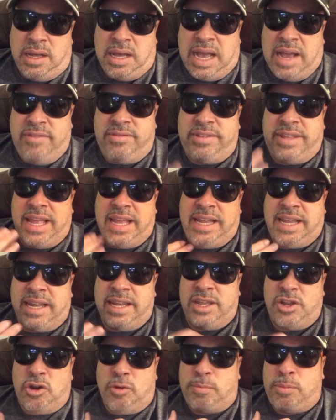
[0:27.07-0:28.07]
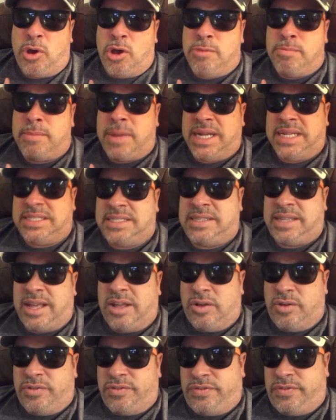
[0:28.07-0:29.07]
I've taken it upon
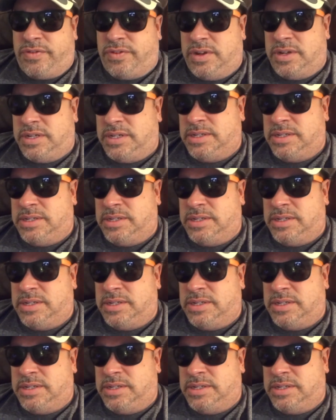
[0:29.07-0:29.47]
myself